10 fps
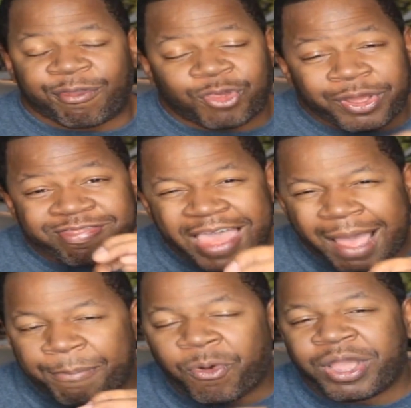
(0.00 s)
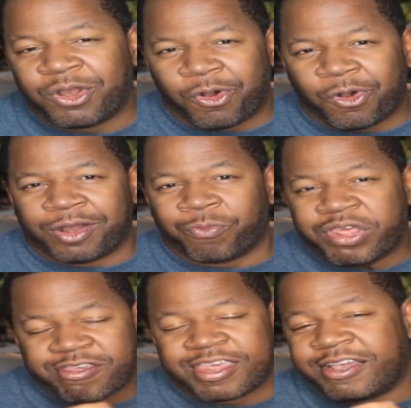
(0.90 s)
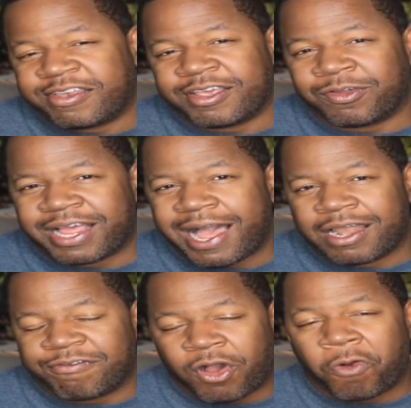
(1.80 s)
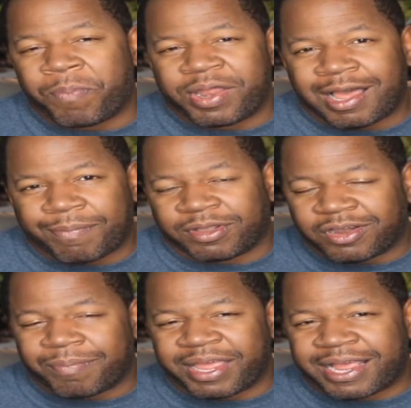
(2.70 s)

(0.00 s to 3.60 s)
So at that point on, we see Tilda kind of open up a little bit,